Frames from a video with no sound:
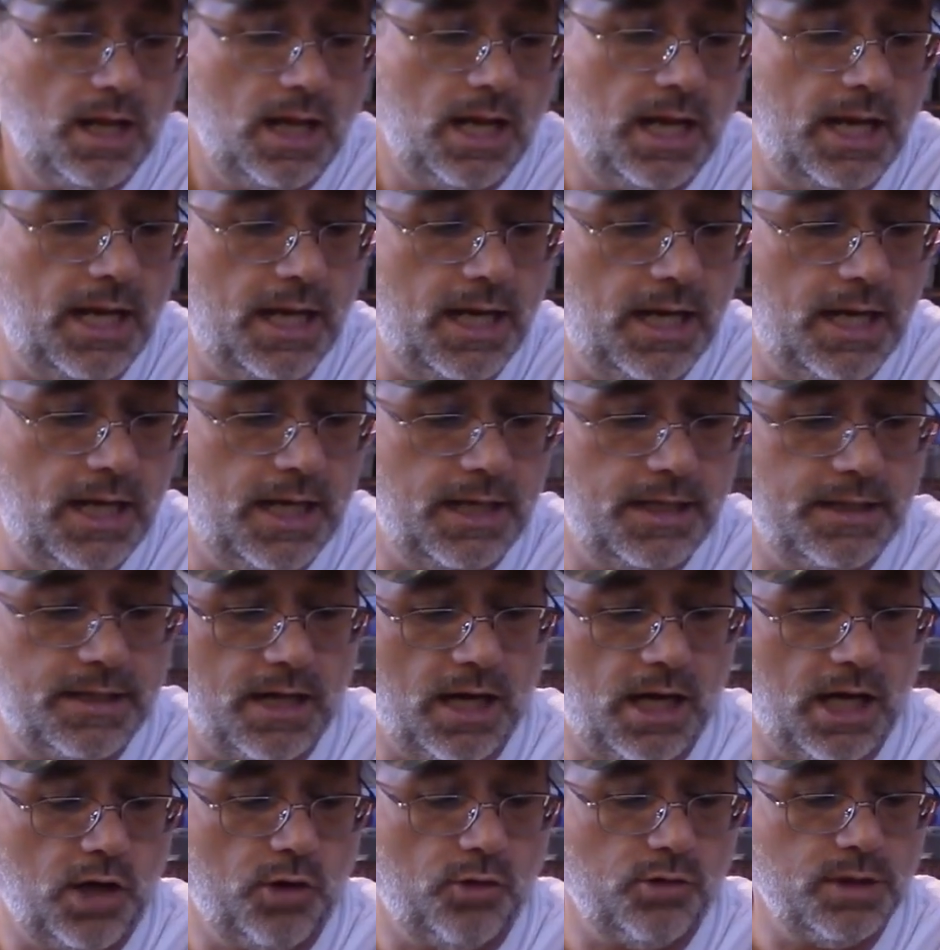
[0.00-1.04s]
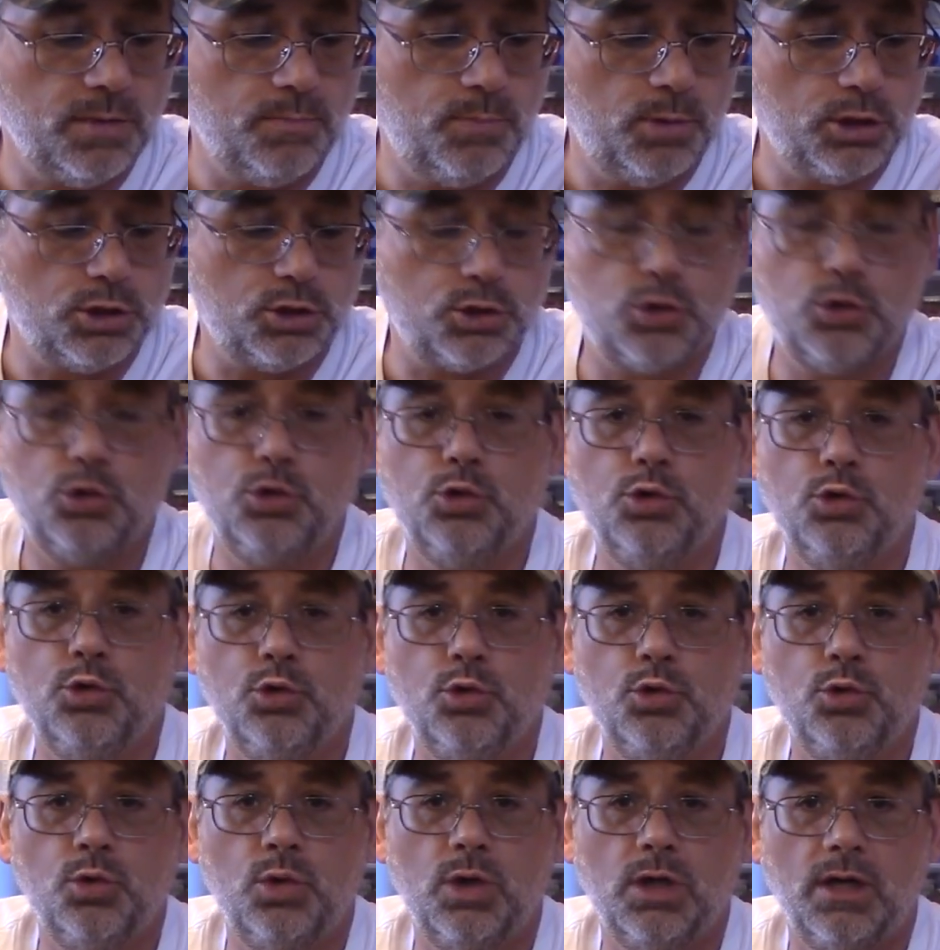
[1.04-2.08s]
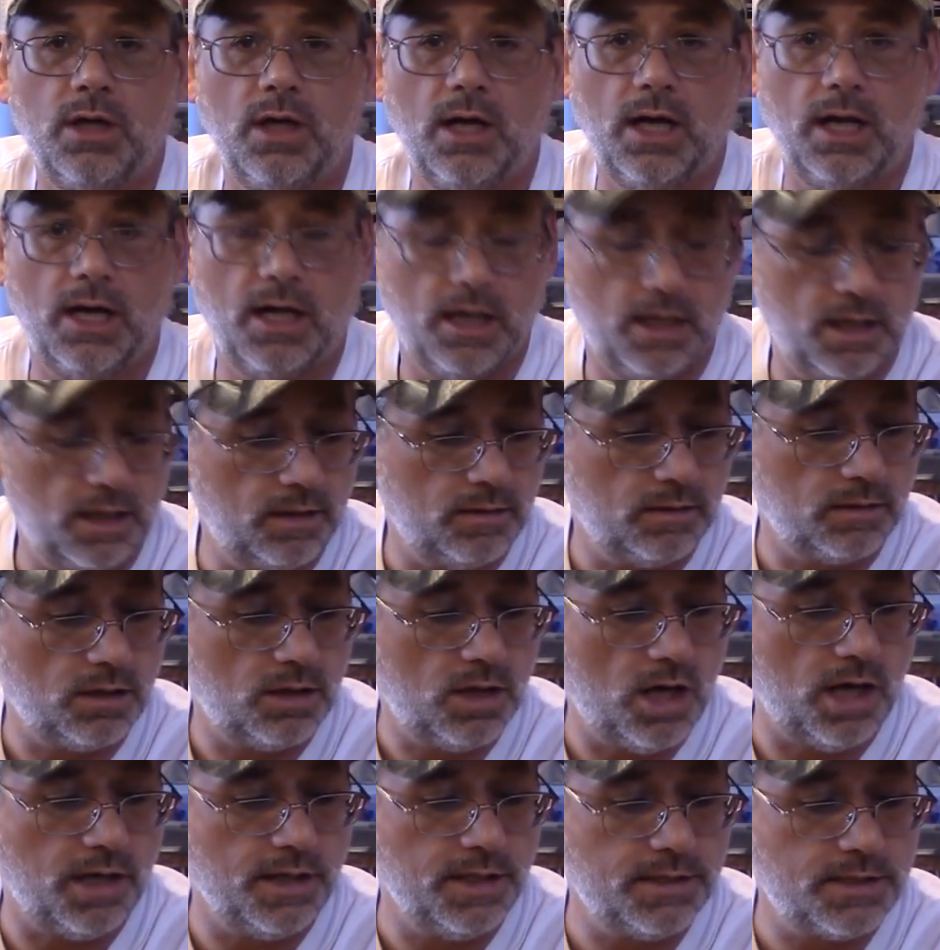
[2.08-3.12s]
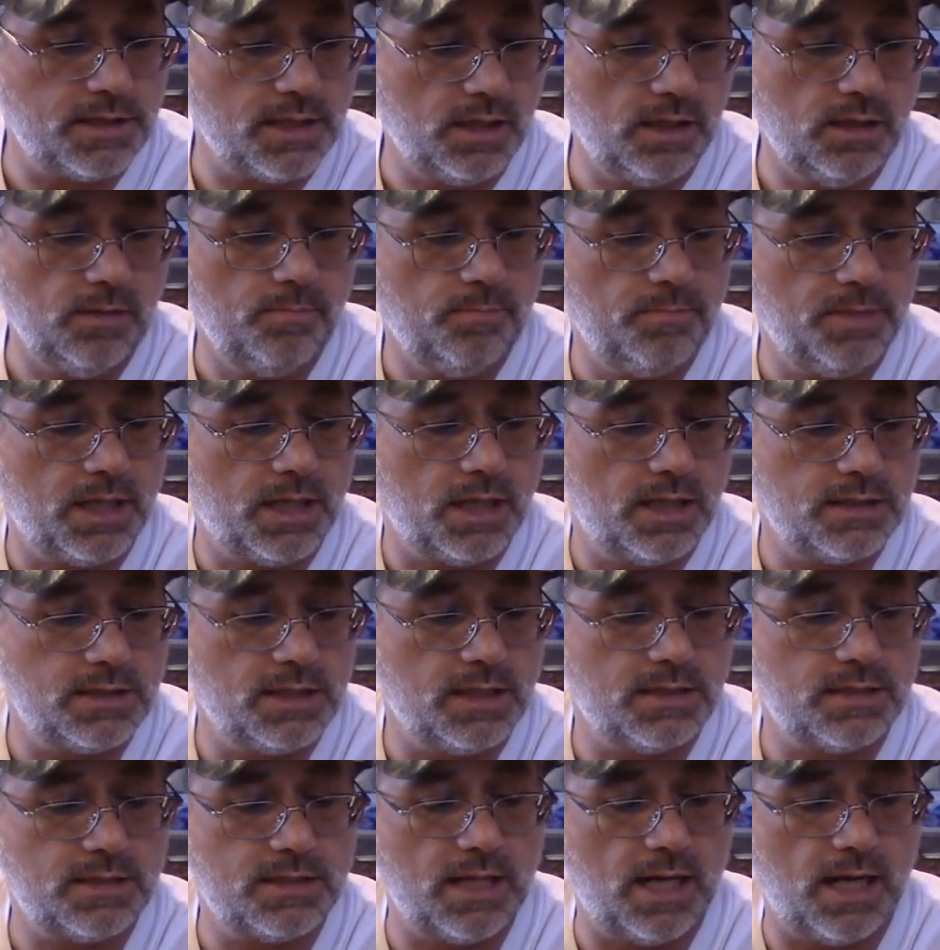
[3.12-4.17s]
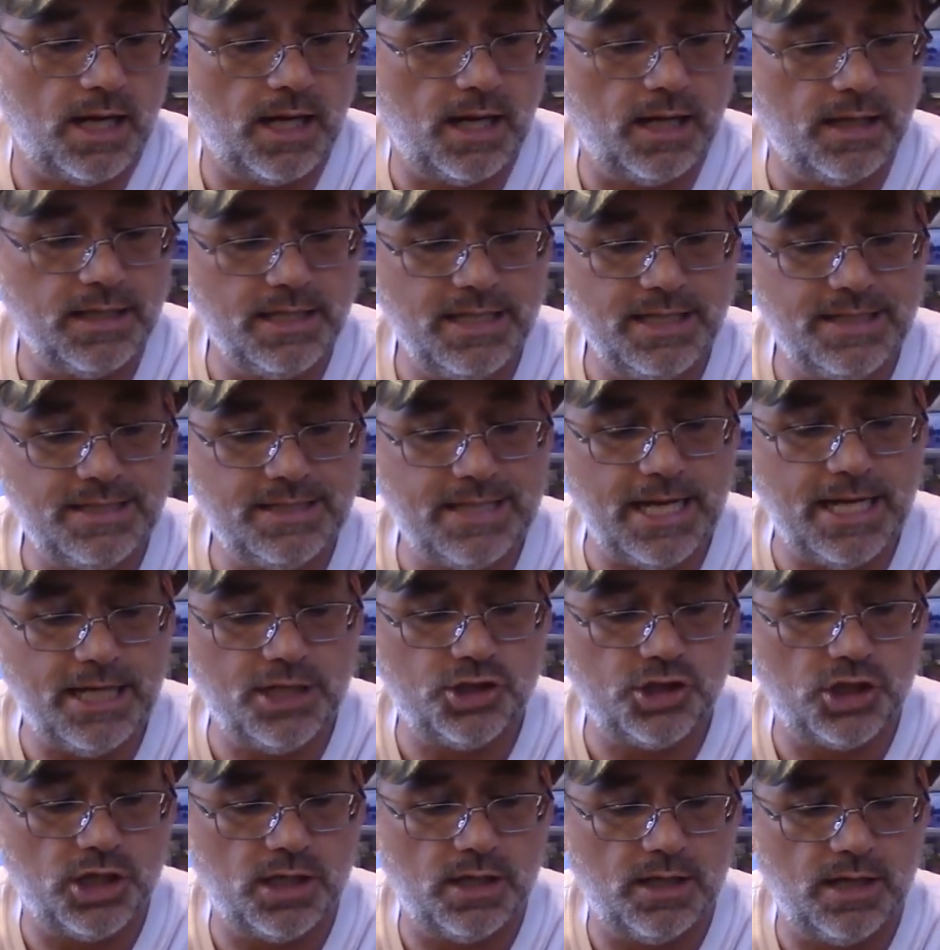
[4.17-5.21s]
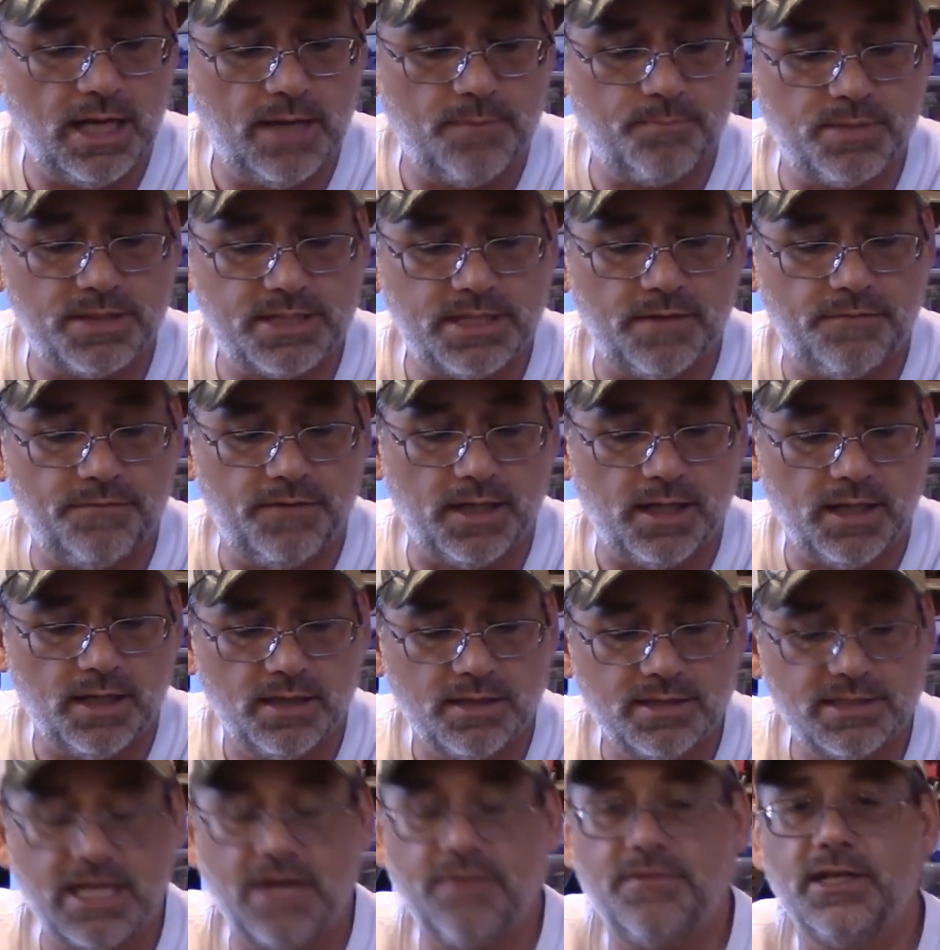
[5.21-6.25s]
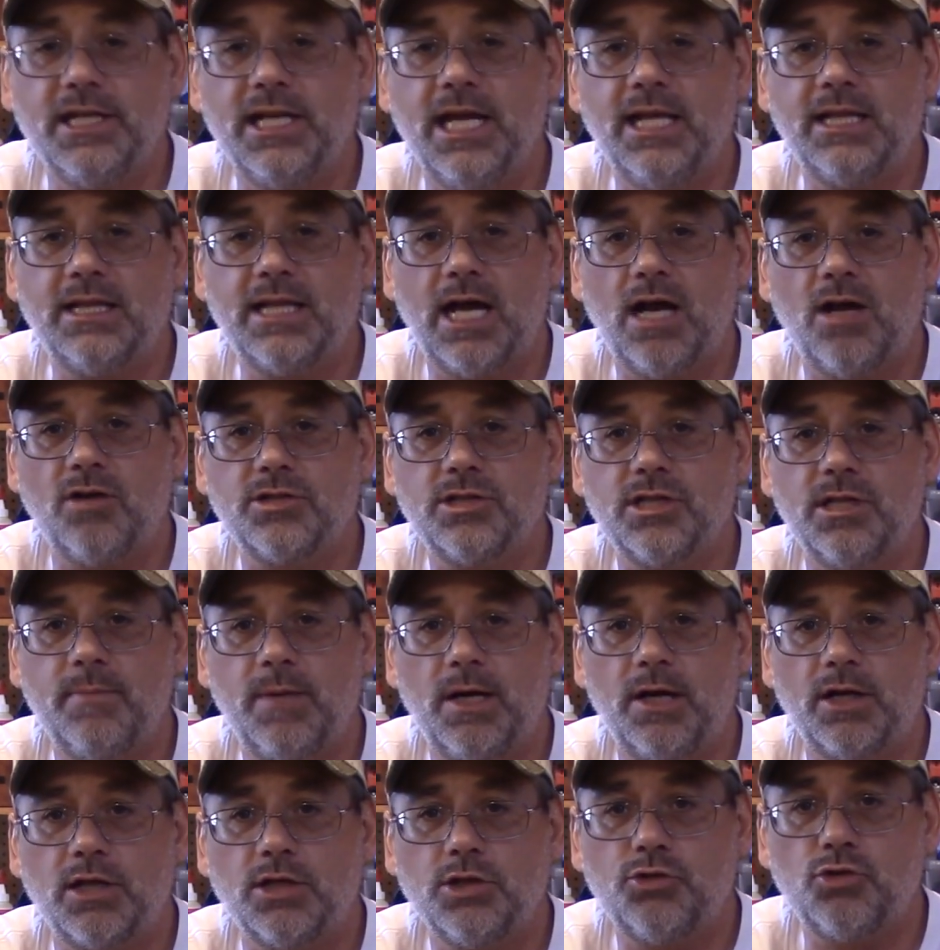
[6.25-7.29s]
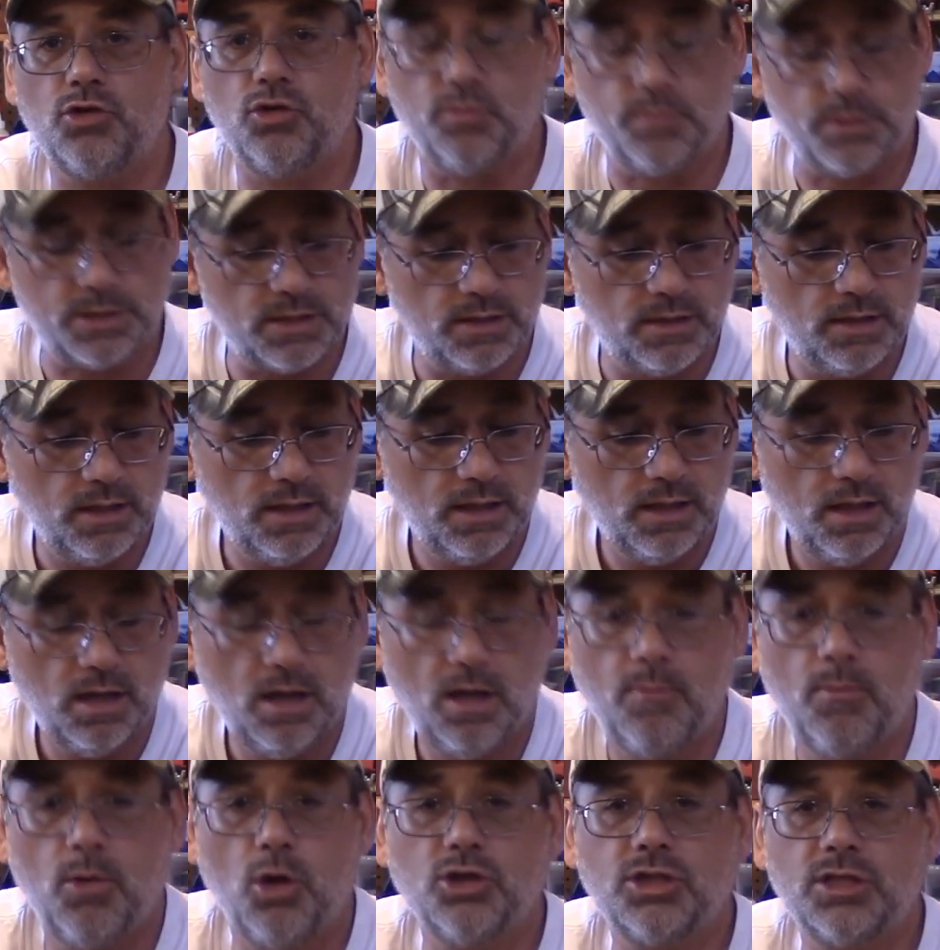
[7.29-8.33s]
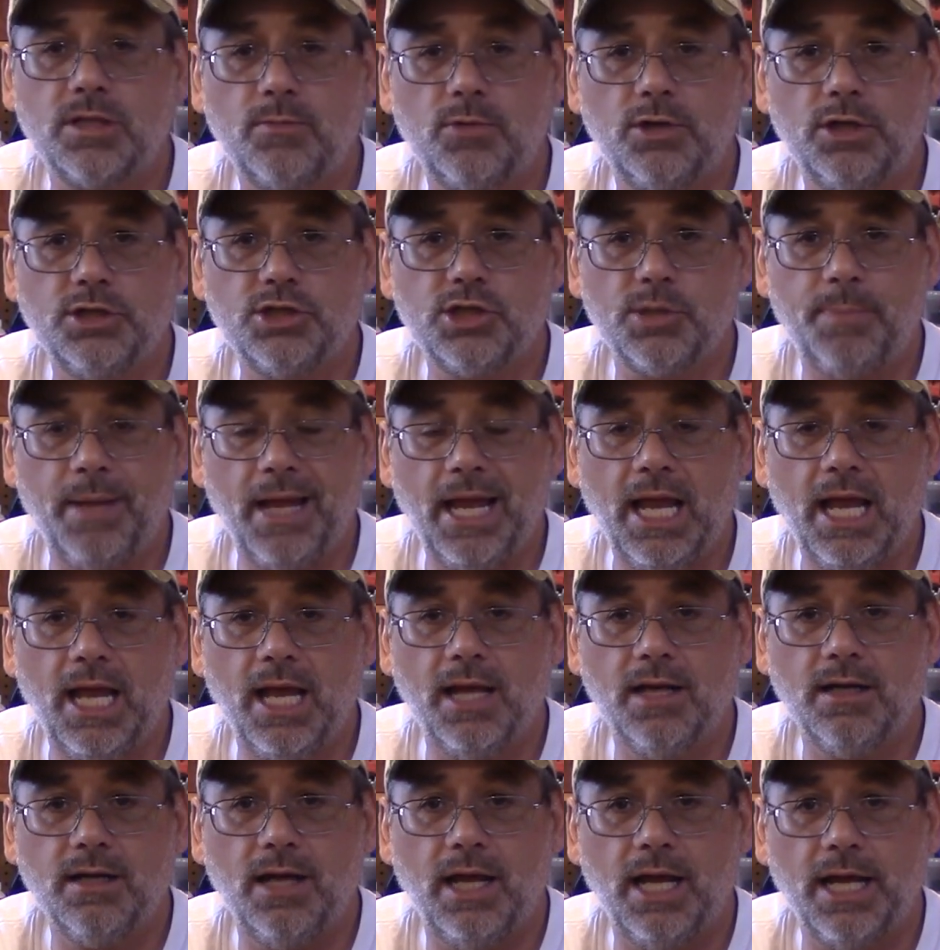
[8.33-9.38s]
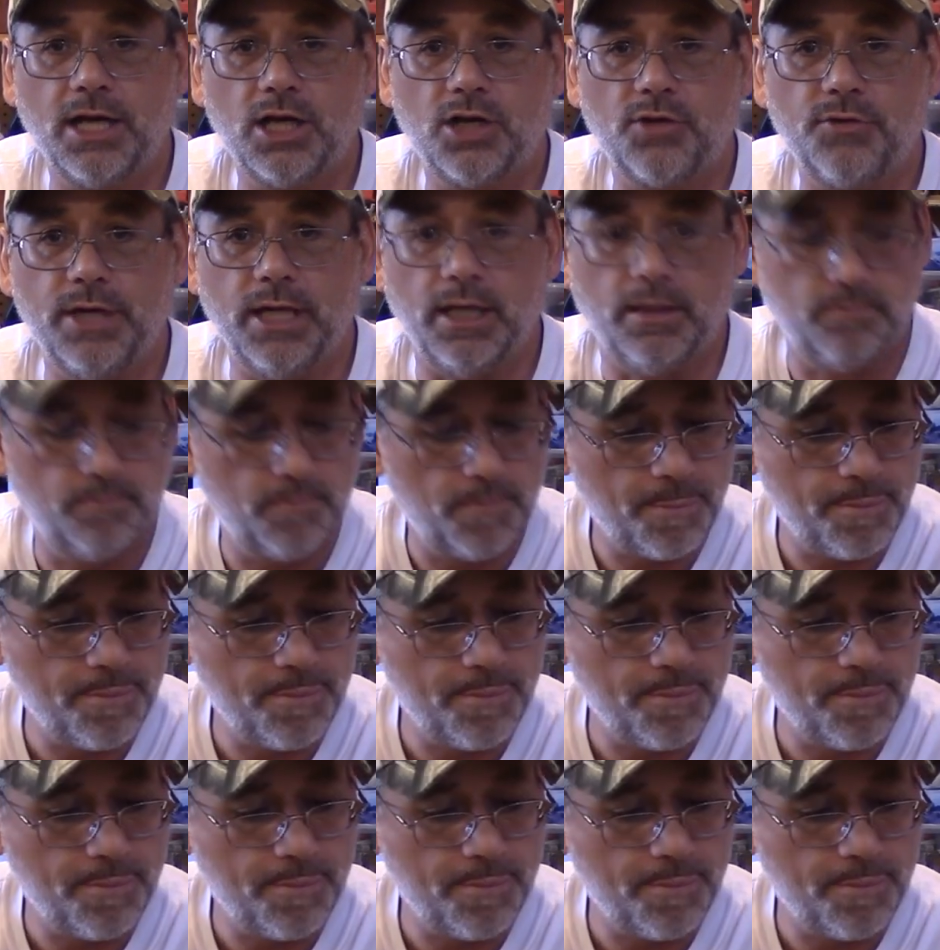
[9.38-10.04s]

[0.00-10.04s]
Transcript: And I only put two uh, continents here because it's uh, East Asia and Pacific, 78,000 American troops. Most of them are in Japan and Korea.